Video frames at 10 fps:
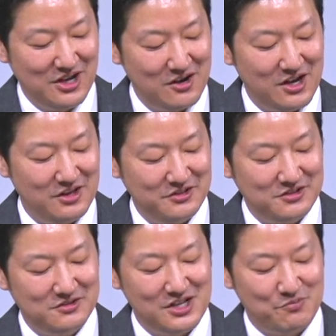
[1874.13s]
I'm going to
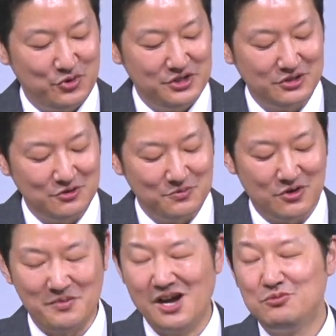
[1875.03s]
listen to that preaching
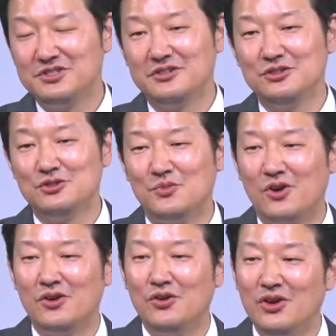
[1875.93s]
tomorrow, Bible study
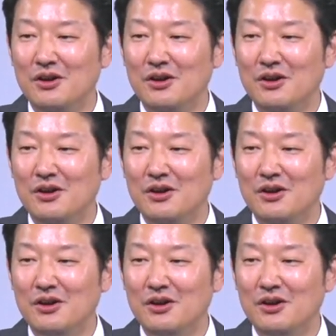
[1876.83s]
tomorrow.